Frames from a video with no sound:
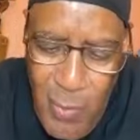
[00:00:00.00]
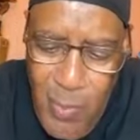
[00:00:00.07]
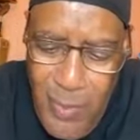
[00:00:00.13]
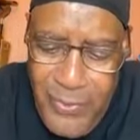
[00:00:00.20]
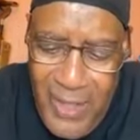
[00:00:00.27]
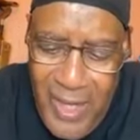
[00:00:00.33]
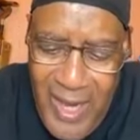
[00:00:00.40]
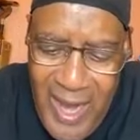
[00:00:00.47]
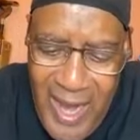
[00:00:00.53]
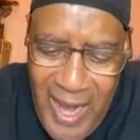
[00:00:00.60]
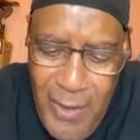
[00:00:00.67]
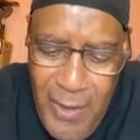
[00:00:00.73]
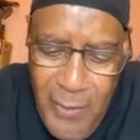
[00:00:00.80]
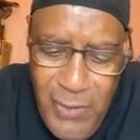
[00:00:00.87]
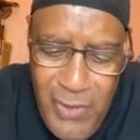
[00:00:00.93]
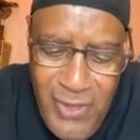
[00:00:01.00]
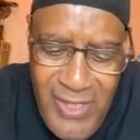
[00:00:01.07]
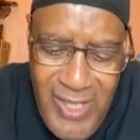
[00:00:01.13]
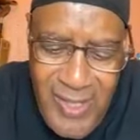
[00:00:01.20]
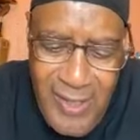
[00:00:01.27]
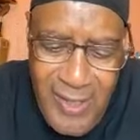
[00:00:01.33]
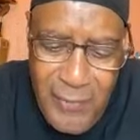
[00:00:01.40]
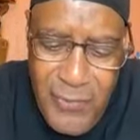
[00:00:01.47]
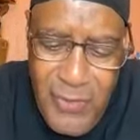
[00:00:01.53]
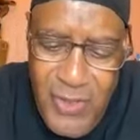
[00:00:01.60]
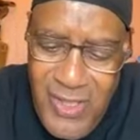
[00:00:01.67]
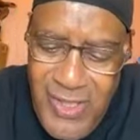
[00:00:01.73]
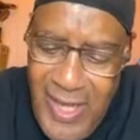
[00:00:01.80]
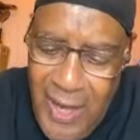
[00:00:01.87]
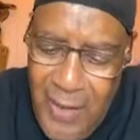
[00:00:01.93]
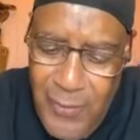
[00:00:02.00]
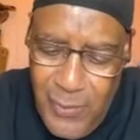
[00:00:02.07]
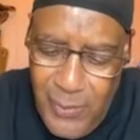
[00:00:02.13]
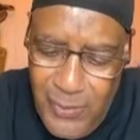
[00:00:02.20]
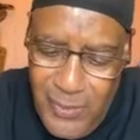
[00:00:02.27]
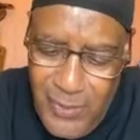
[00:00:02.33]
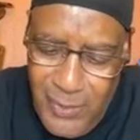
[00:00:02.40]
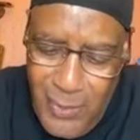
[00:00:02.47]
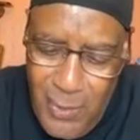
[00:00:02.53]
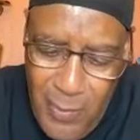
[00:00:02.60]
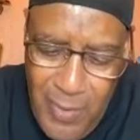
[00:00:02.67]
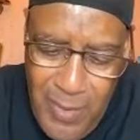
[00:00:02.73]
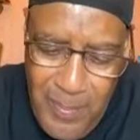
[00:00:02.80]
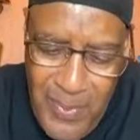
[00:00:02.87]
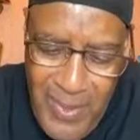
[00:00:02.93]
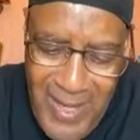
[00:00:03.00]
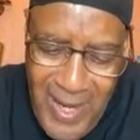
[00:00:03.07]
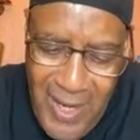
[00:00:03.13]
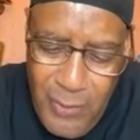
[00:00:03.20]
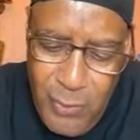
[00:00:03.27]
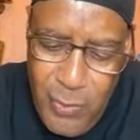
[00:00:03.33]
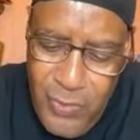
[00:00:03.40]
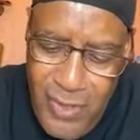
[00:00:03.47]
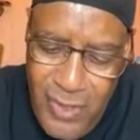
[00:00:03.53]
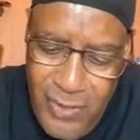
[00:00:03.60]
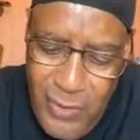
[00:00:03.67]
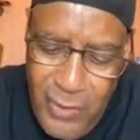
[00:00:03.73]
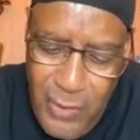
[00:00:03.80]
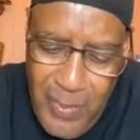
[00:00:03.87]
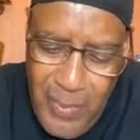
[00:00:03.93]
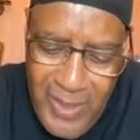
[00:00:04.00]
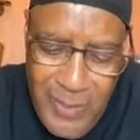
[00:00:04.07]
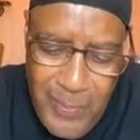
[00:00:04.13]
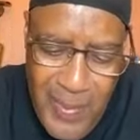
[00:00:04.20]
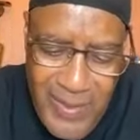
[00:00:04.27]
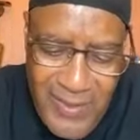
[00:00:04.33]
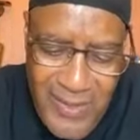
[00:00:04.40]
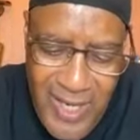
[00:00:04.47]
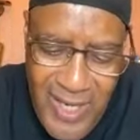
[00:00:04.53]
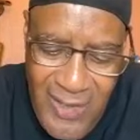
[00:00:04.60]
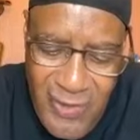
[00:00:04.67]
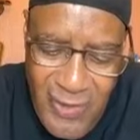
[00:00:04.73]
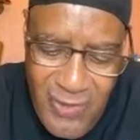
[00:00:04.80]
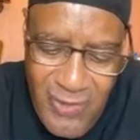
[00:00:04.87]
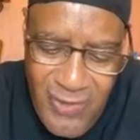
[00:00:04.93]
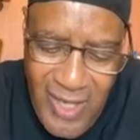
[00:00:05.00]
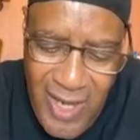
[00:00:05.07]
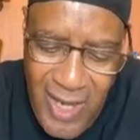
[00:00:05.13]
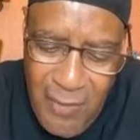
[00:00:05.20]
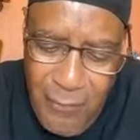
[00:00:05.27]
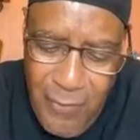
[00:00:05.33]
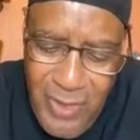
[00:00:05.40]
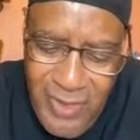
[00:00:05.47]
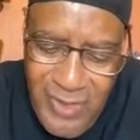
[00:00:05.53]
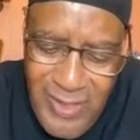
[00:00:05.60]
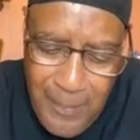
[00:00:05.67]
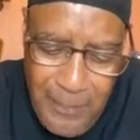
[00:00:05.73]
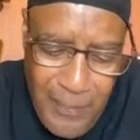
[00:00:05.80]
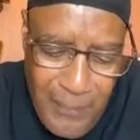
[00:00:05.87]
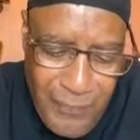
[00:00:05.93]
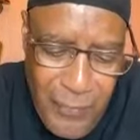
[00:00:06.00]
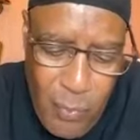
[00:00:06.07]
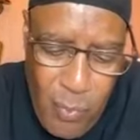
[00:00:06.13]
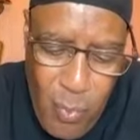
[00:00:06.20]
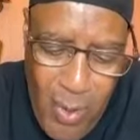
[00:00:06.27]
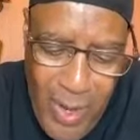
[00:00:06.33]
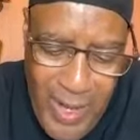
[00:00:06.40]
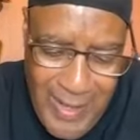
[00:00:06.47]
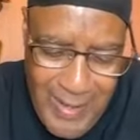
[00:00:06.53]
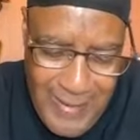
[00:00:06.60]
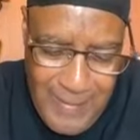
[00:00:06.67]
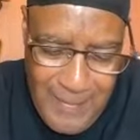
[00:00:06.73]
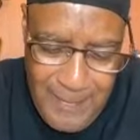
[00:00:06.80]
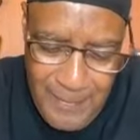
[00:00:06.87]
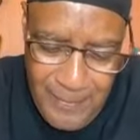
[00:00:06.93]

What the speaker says: with a higher set of standards, going beyond traditional expectations every step of the way.